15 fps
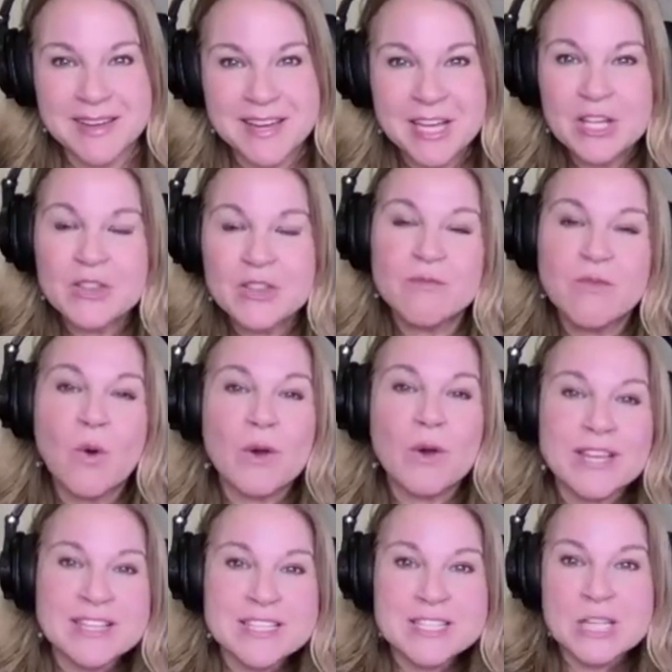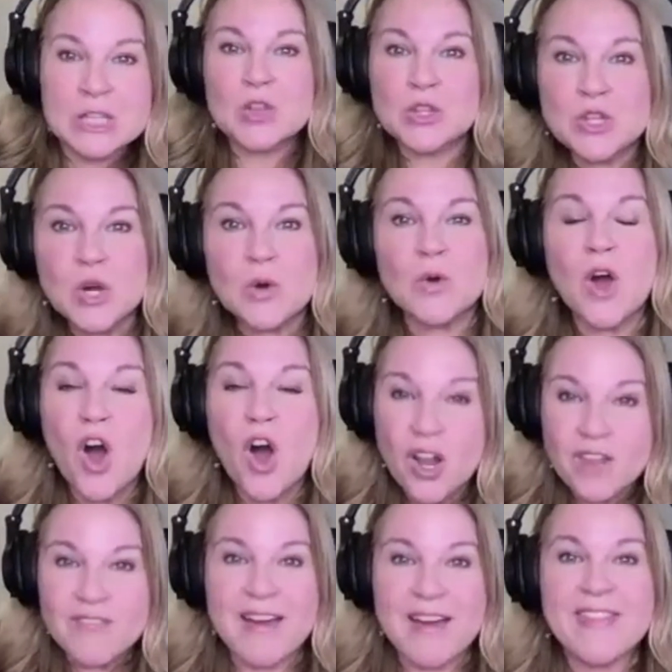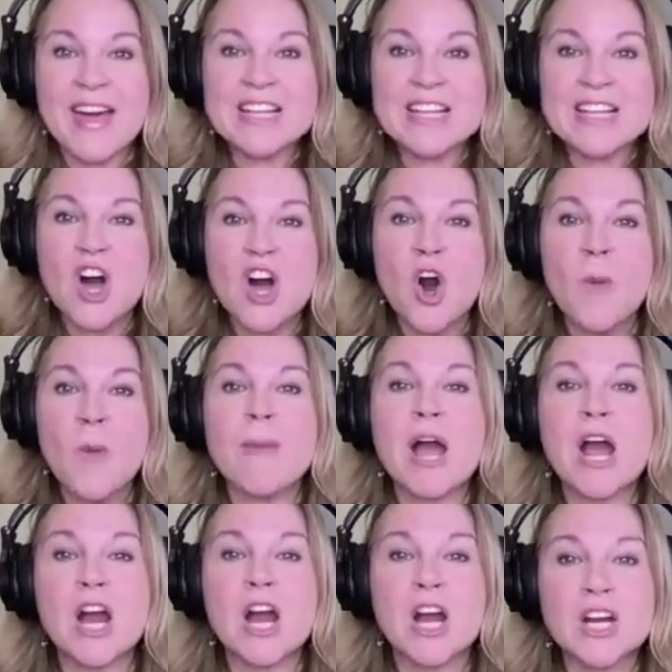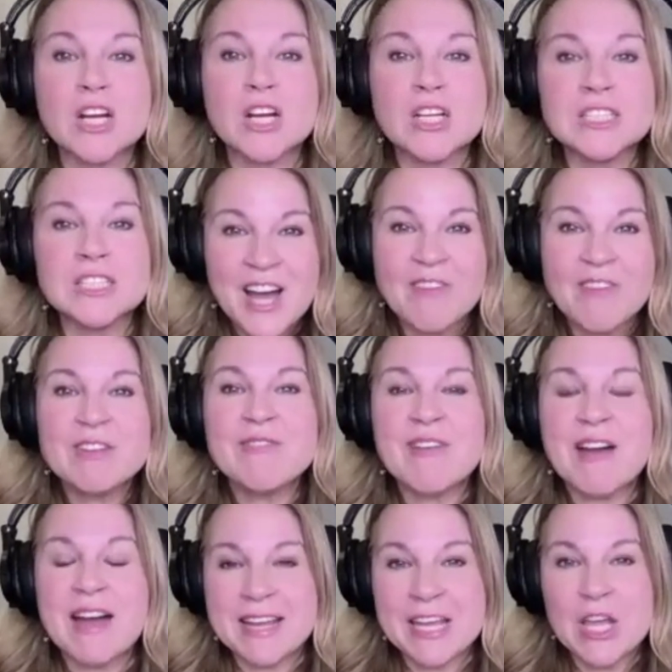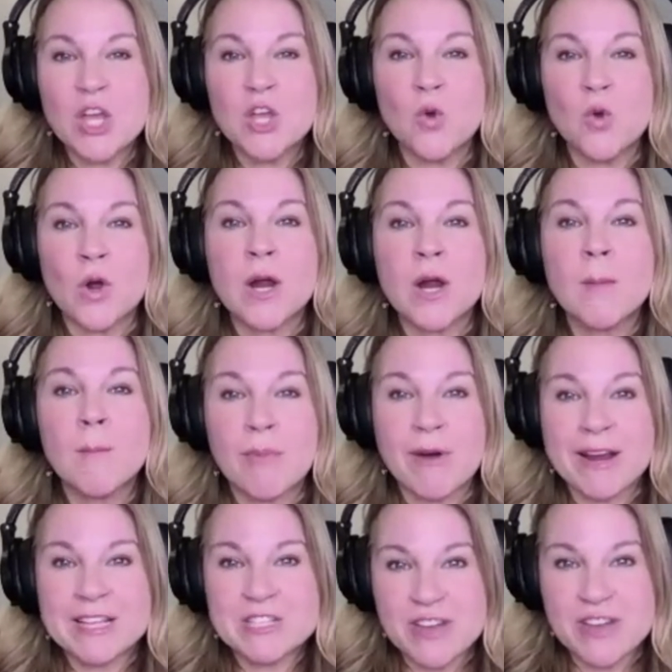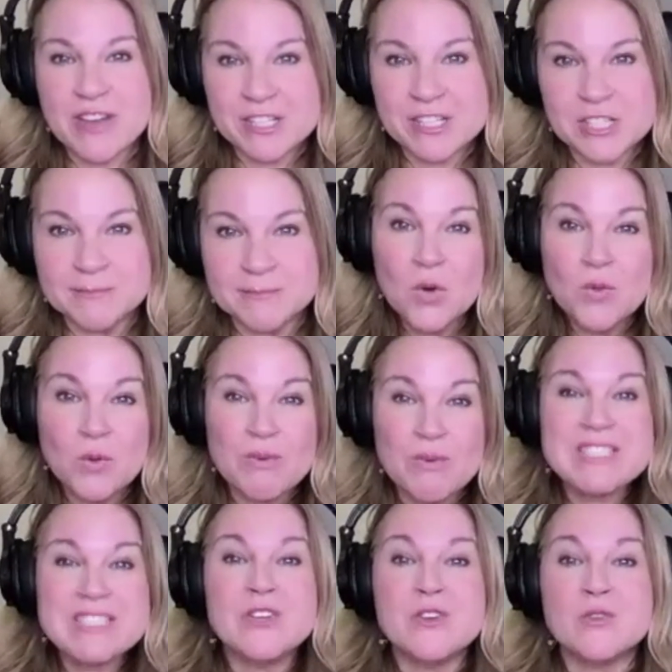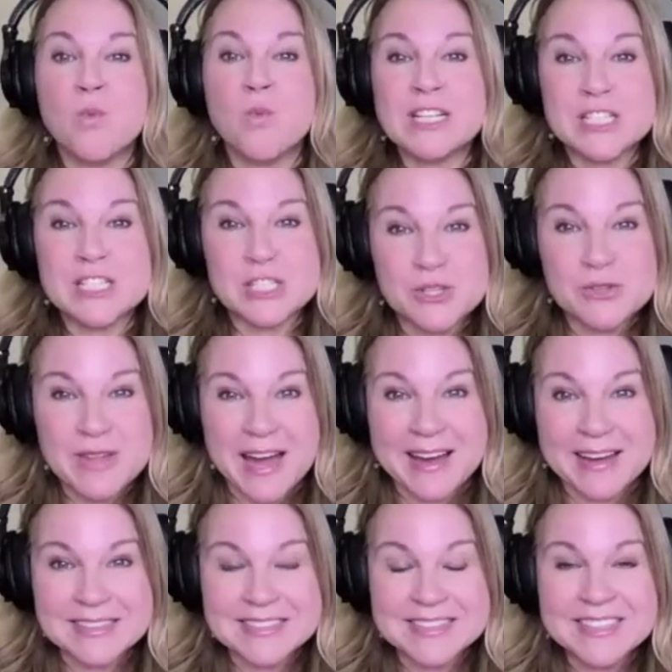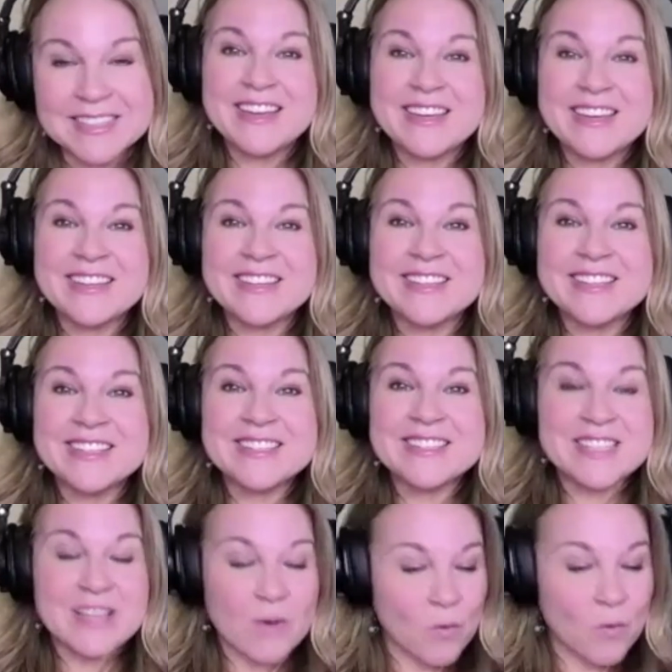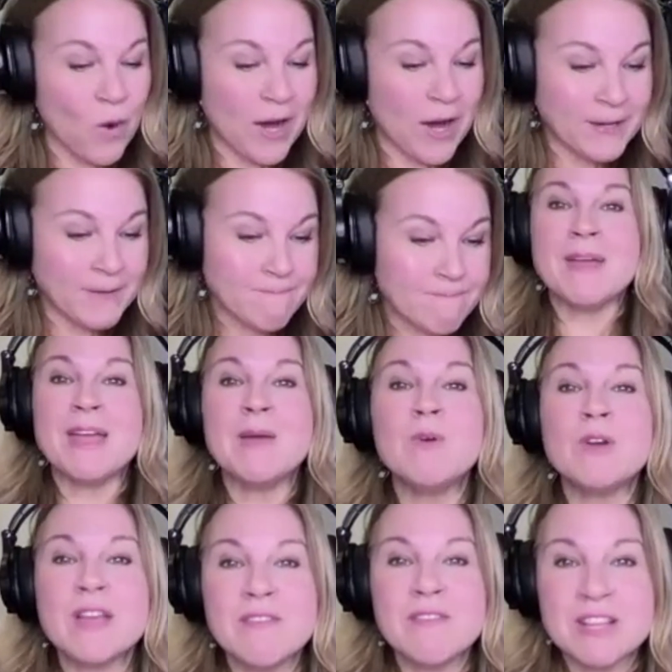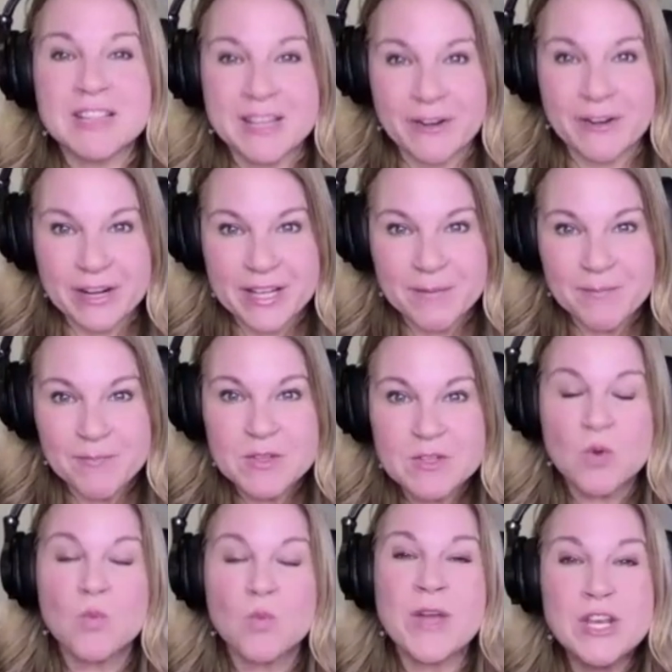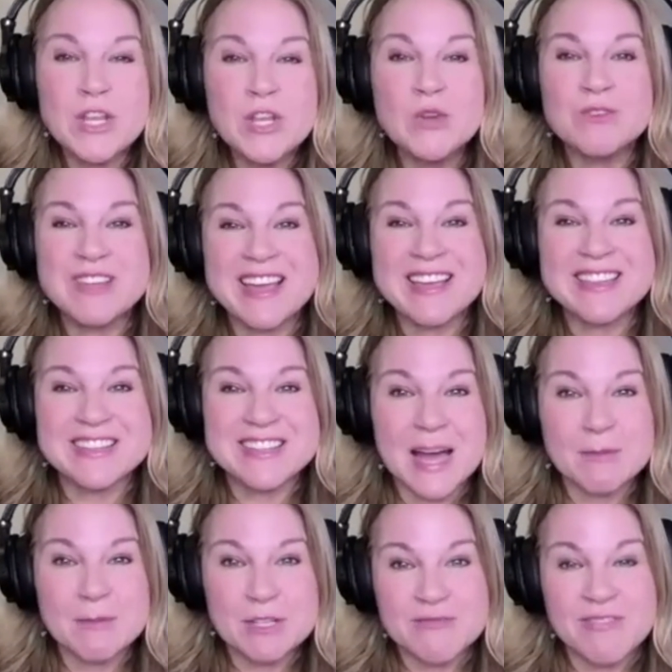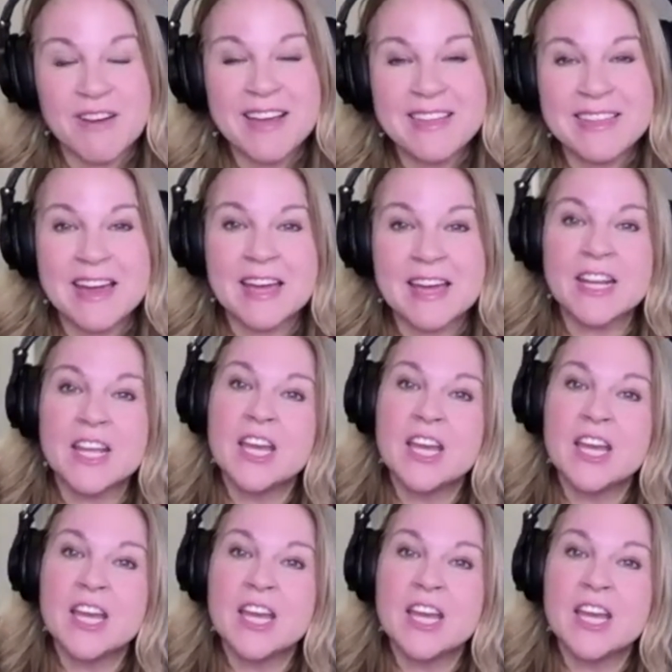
the voice, the look, the tone, all of that. That is all part of defining your brand strategy. So the reason you'd want to do that is, 1, it will give you clarity. So when you take the time to define that,